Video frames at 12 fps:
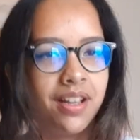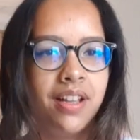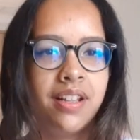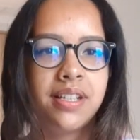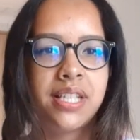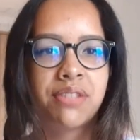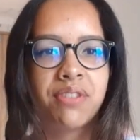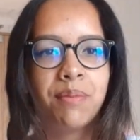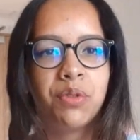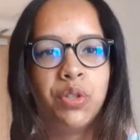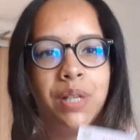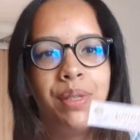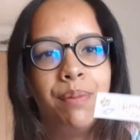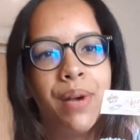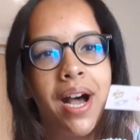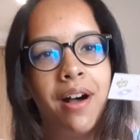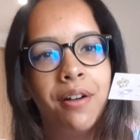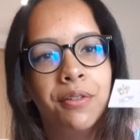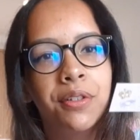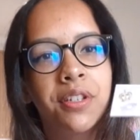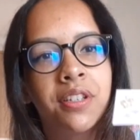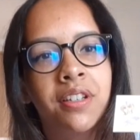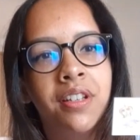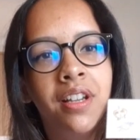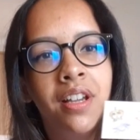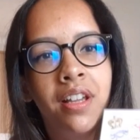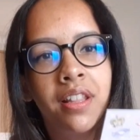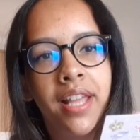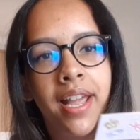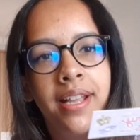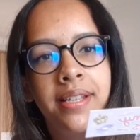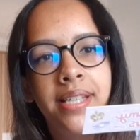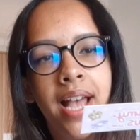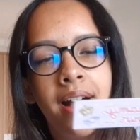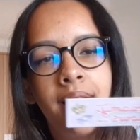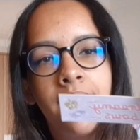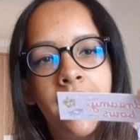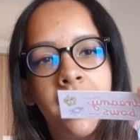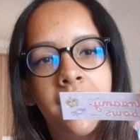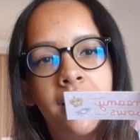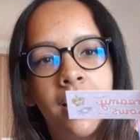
this is from Dreamy Brows. They sell like